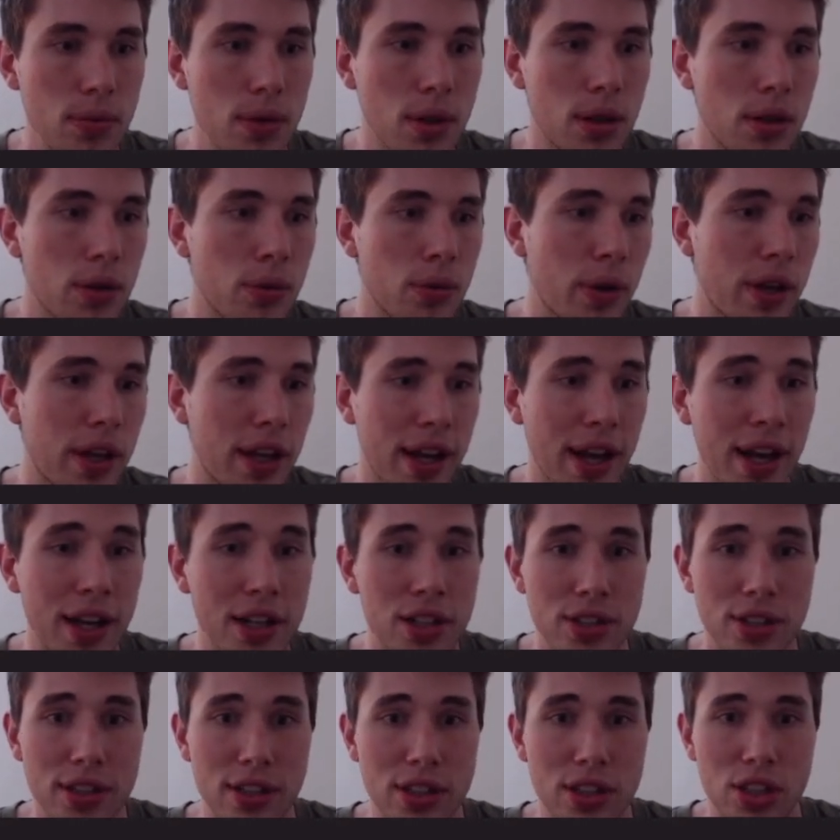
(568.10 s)
we can
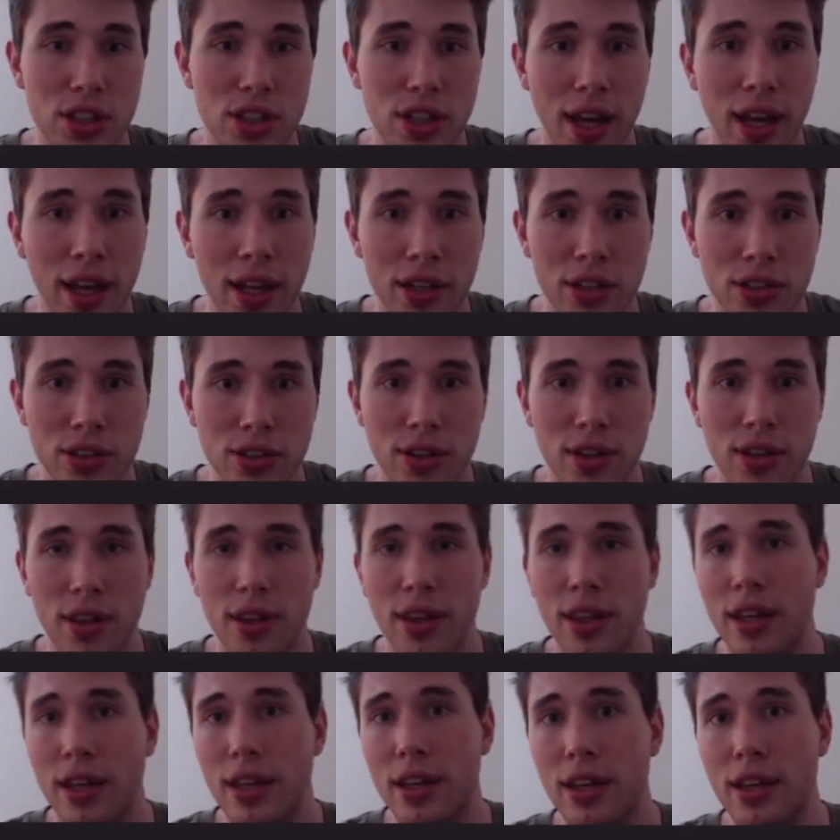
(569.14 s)
actually change
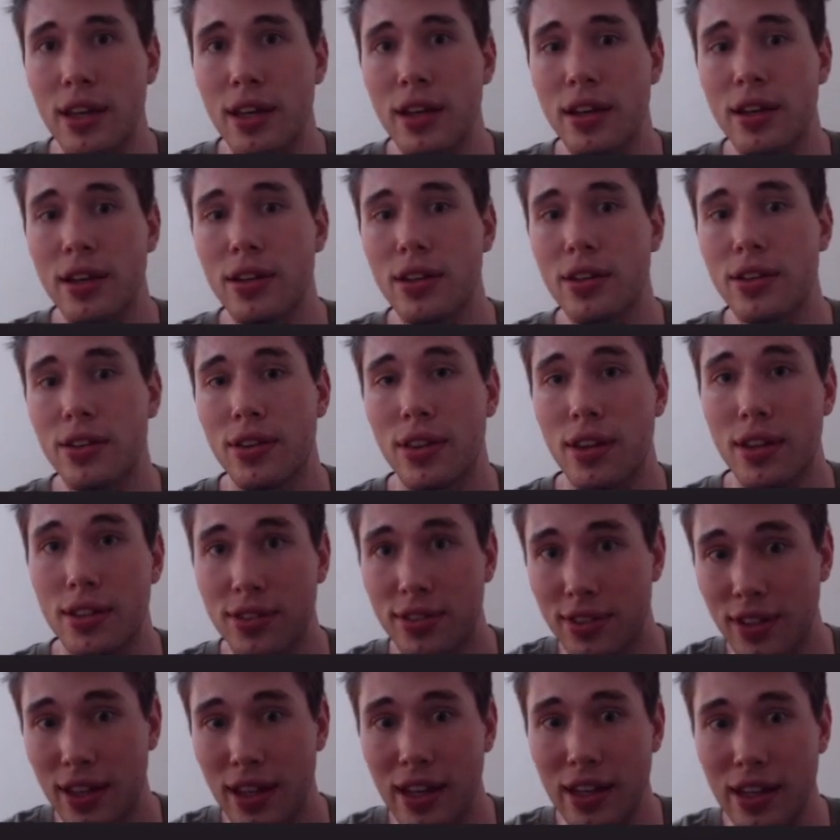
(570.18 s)
the
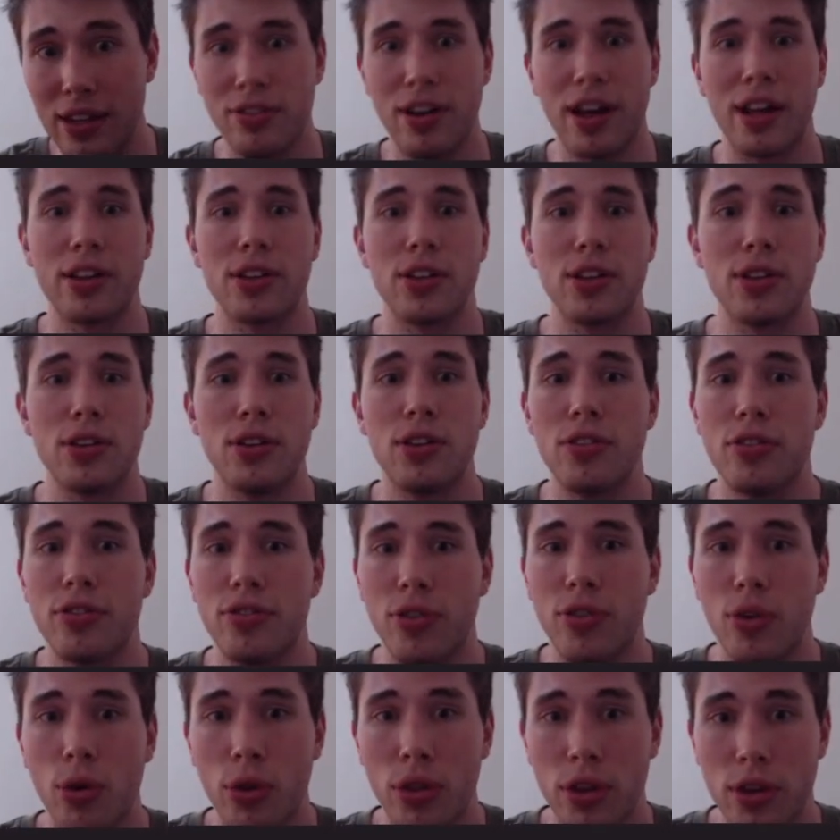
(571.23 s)
seed value
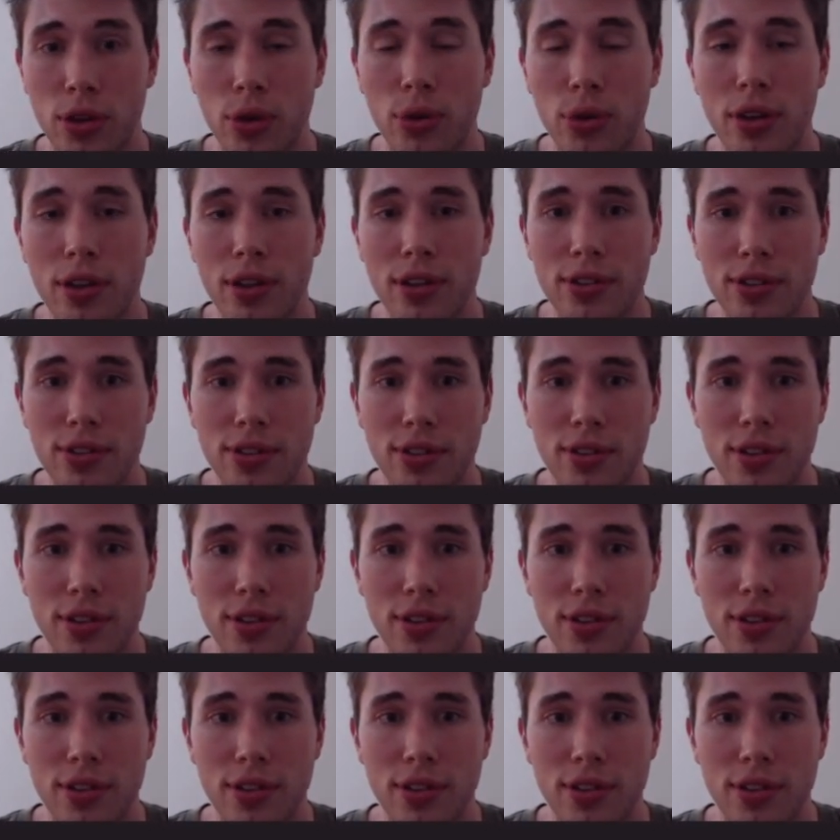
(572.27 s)
for the noise